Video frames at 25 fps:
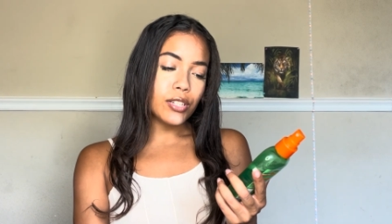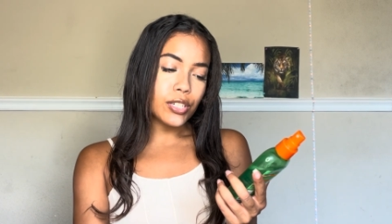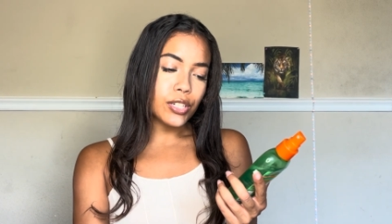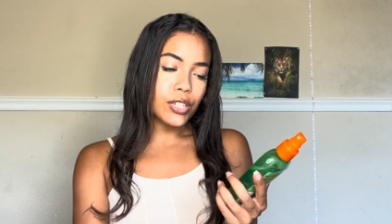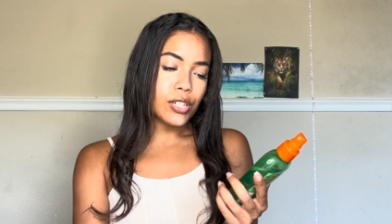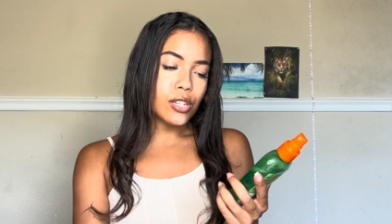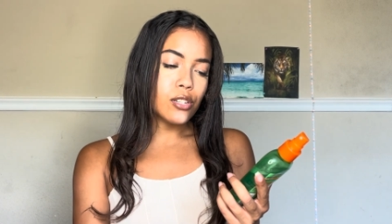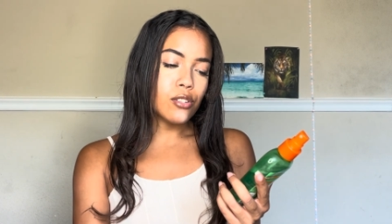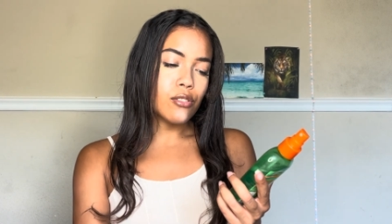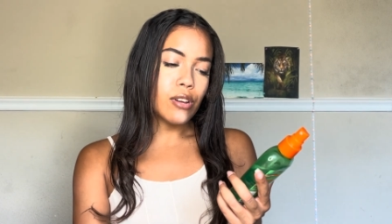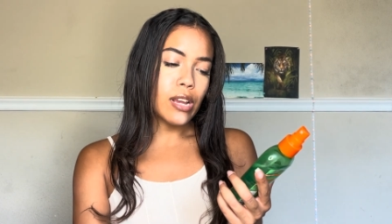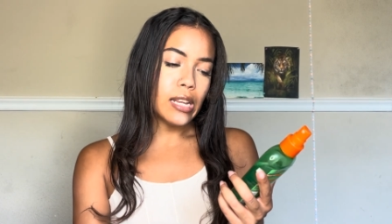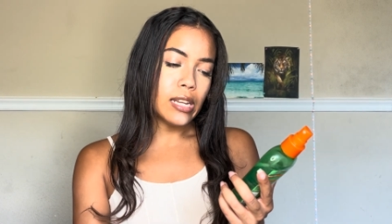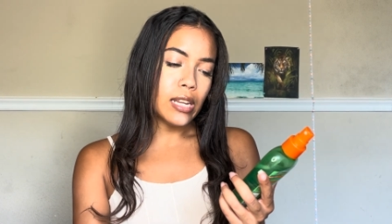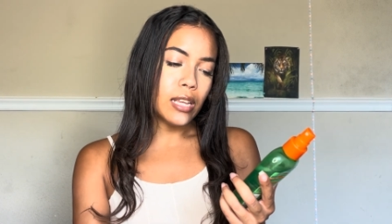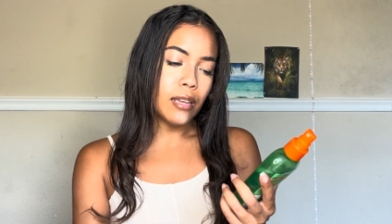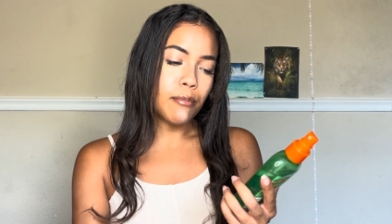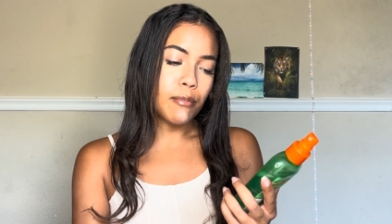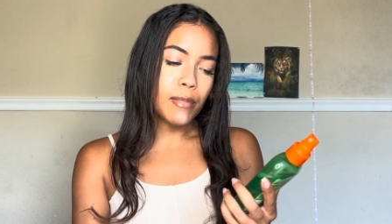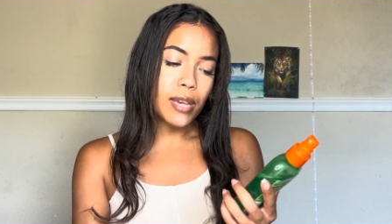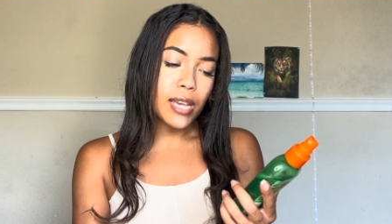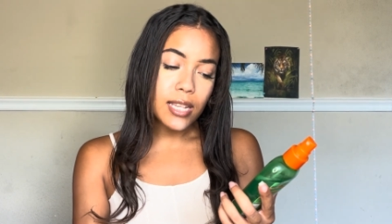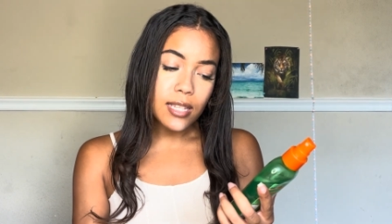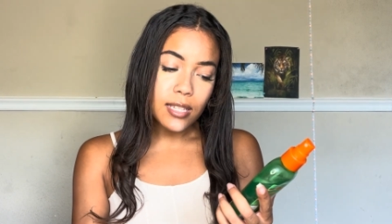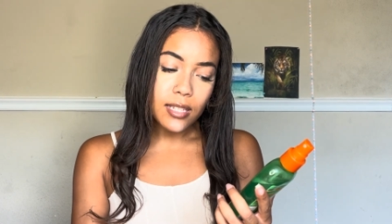straightening
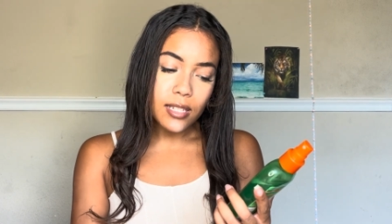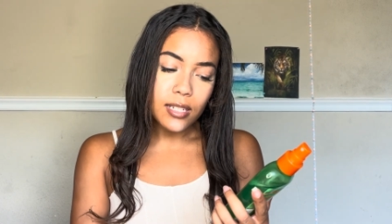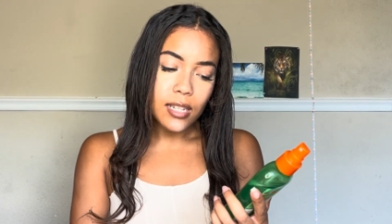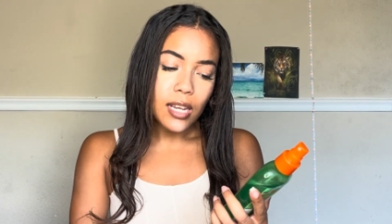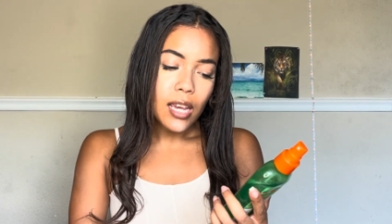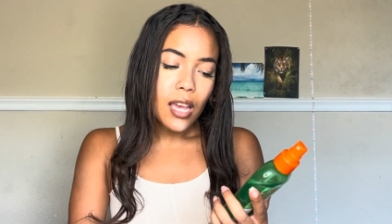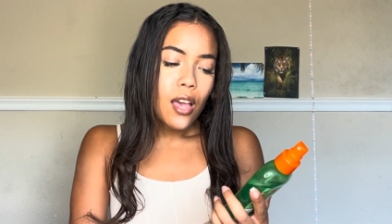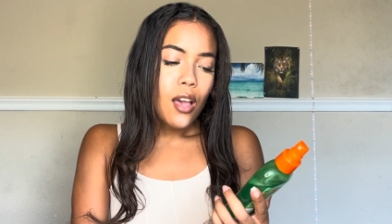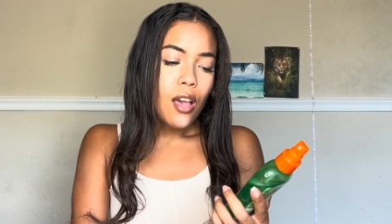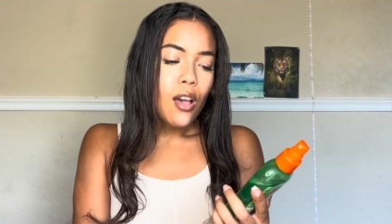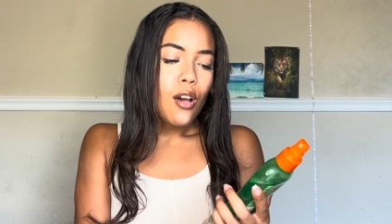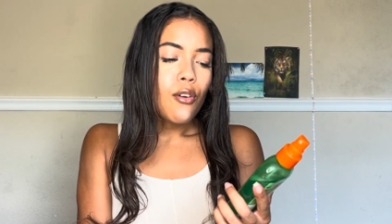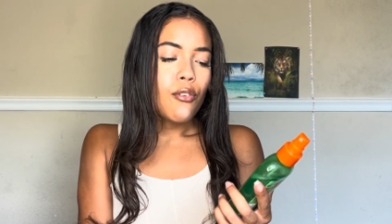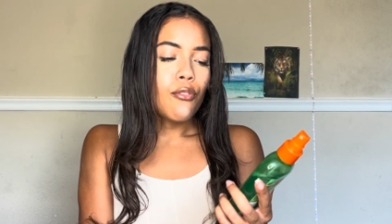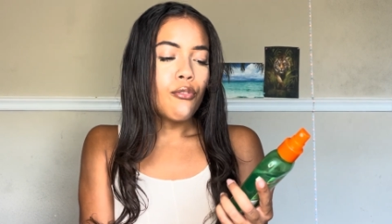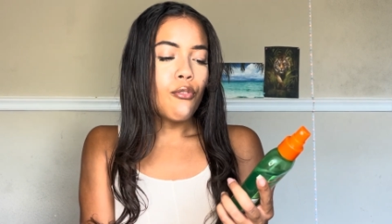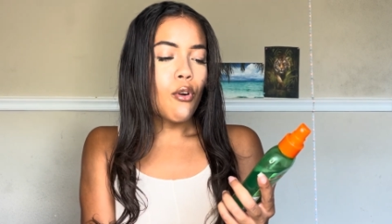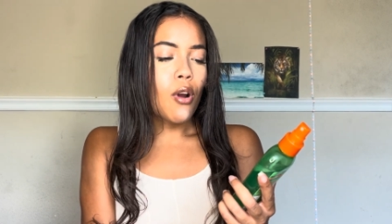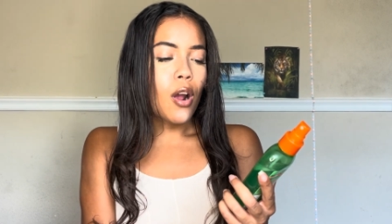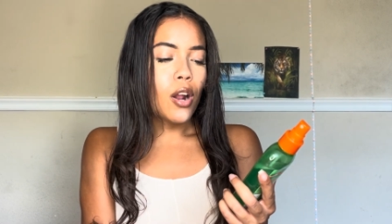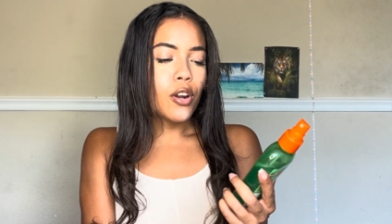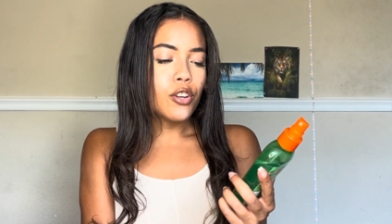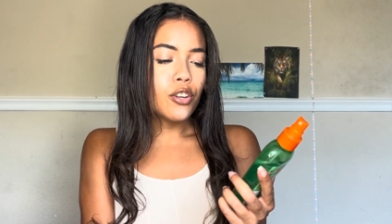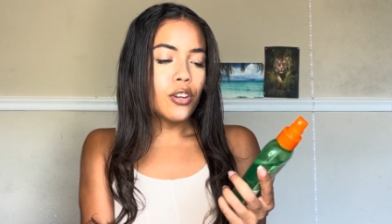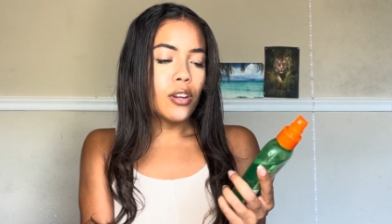mist,
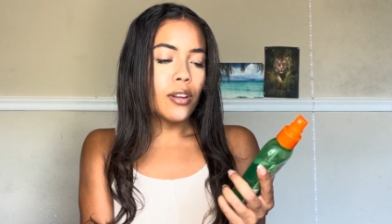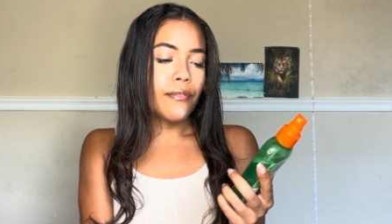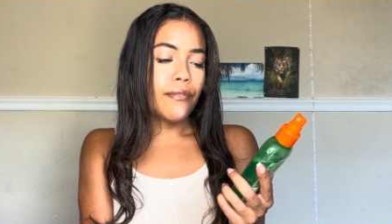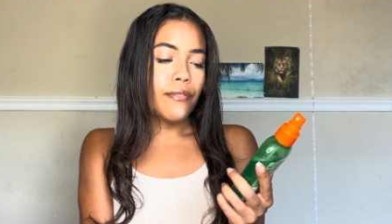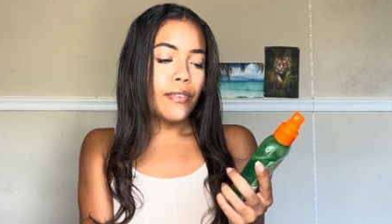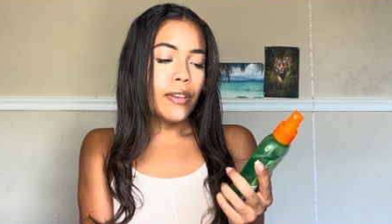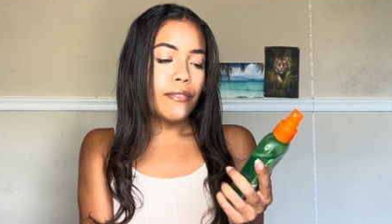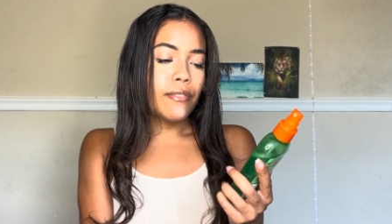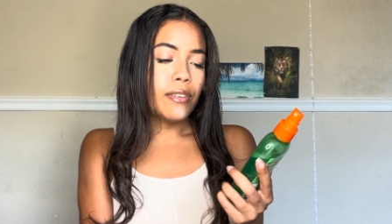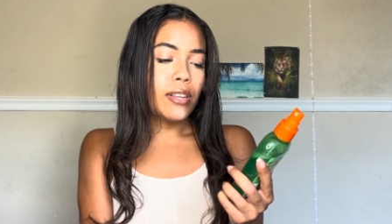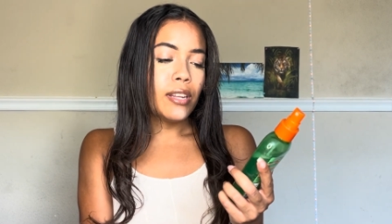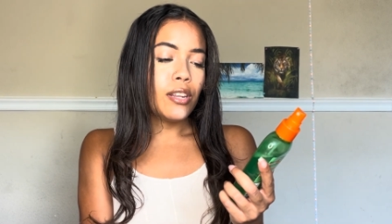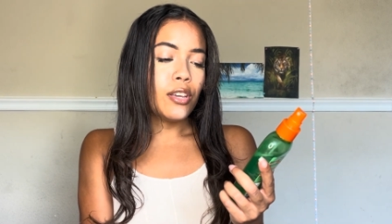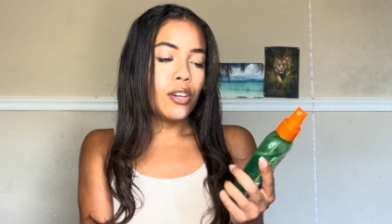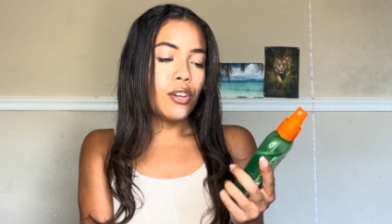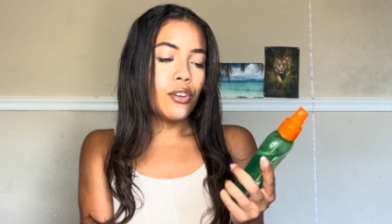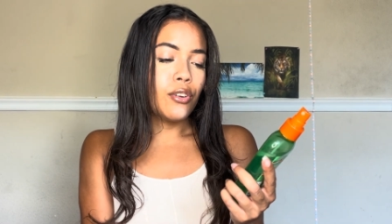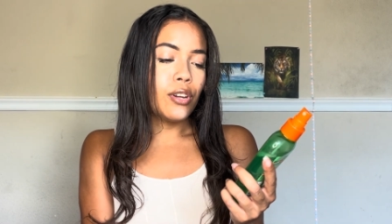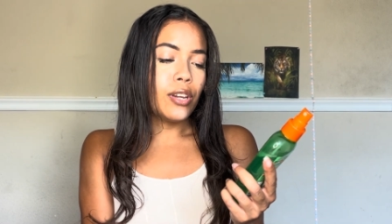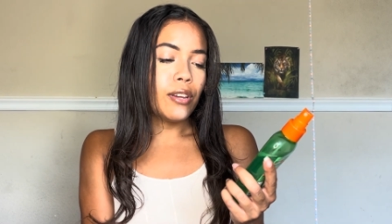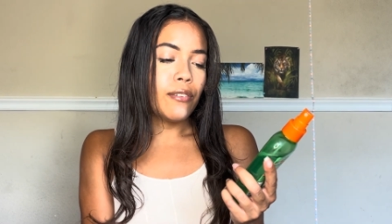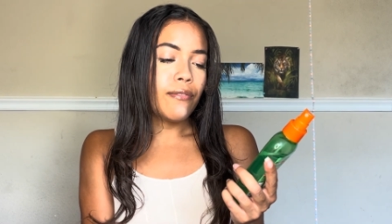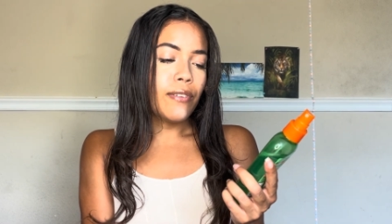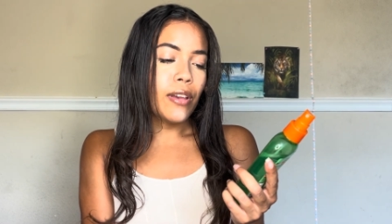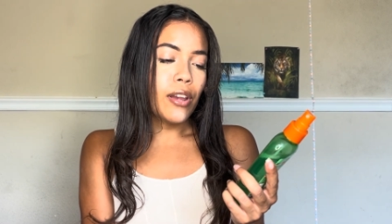
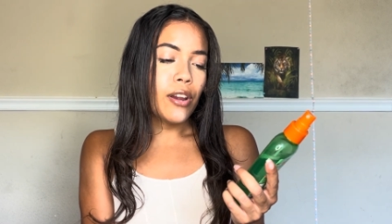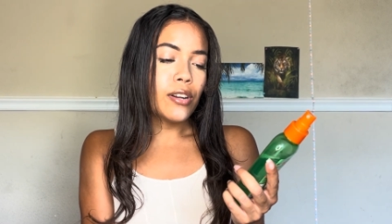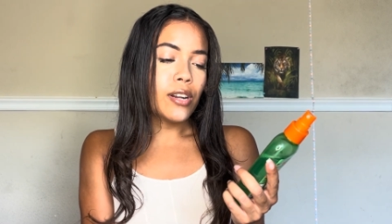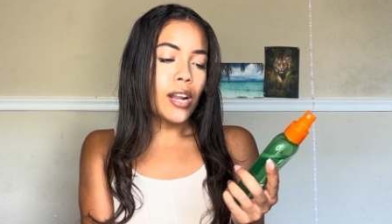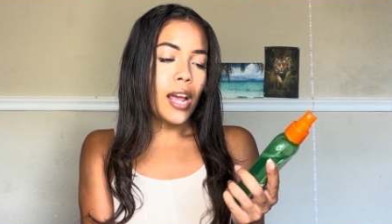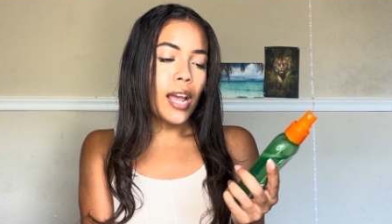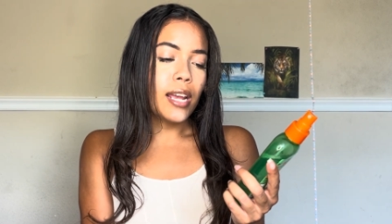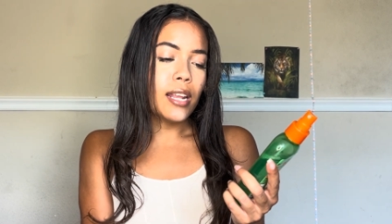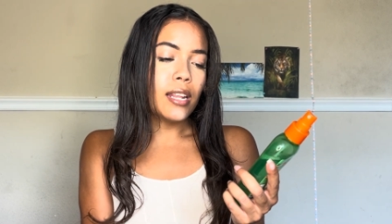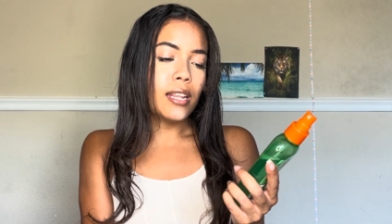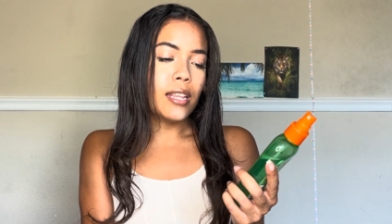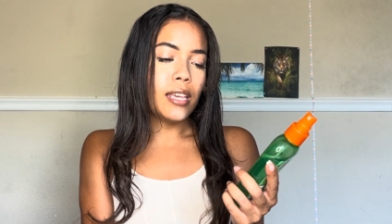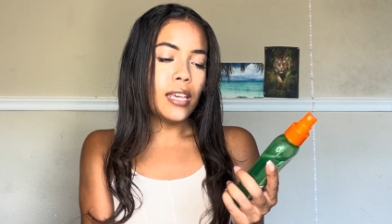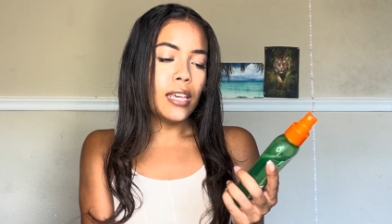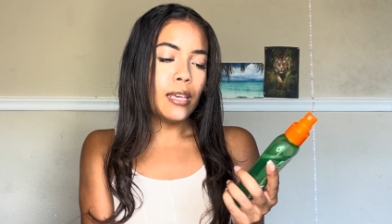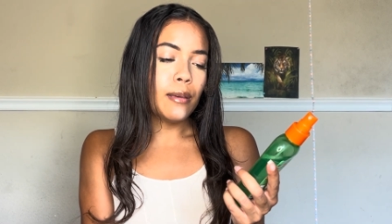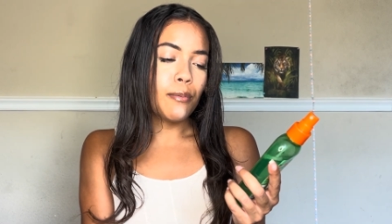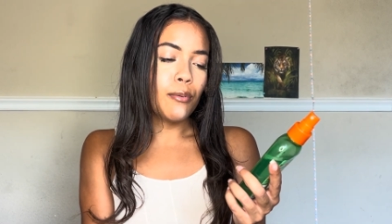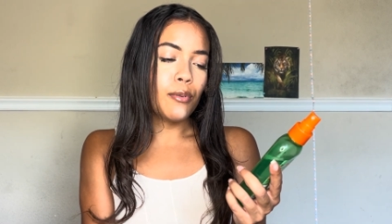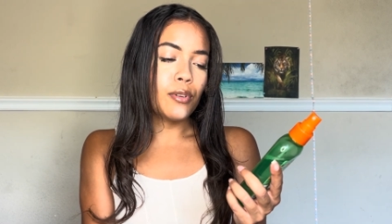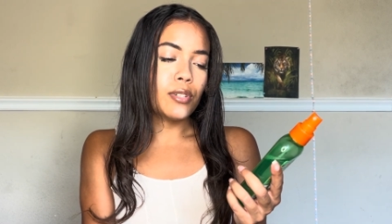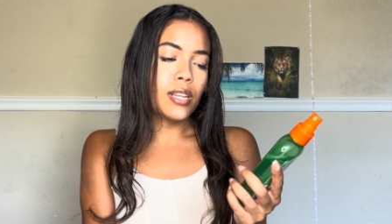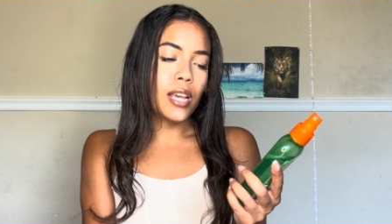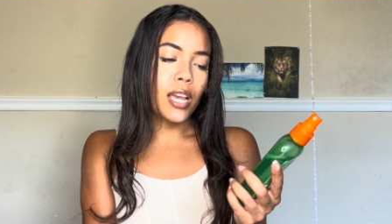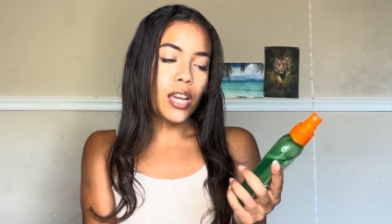450 Fahrenheit heat
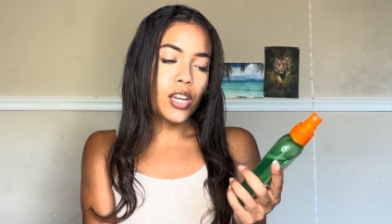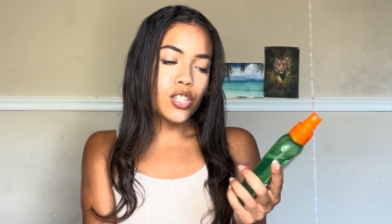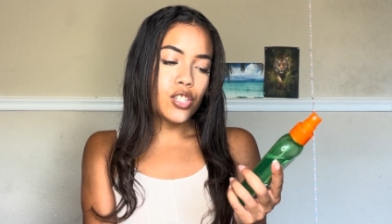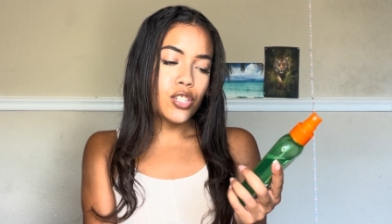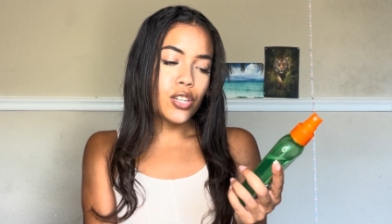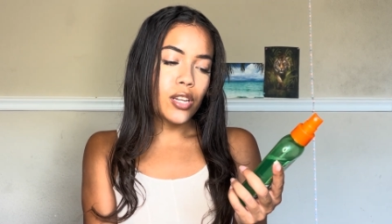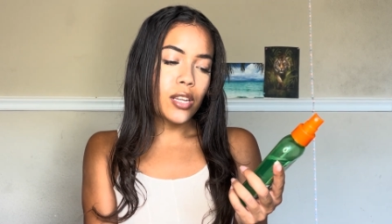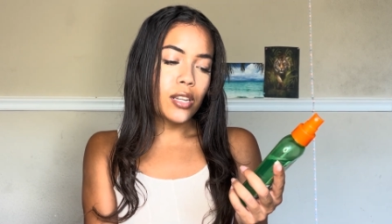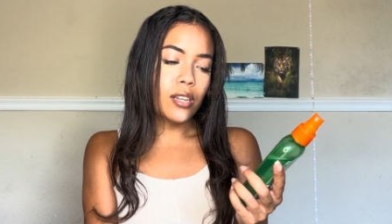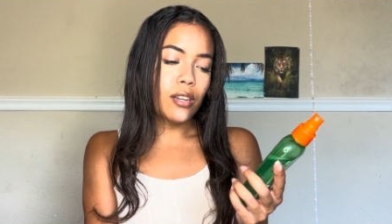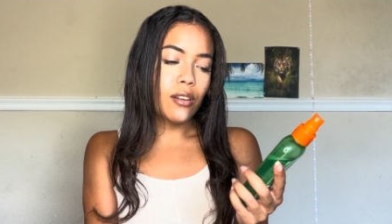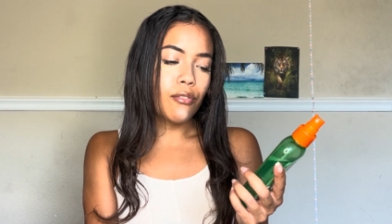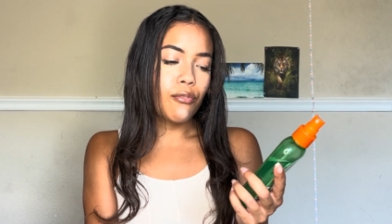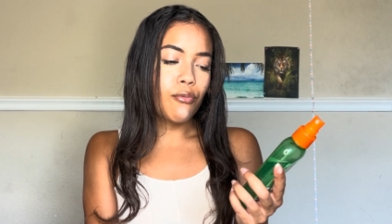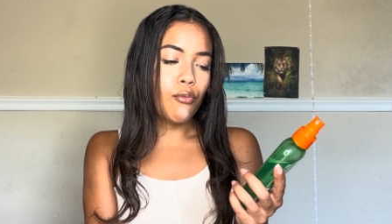protection,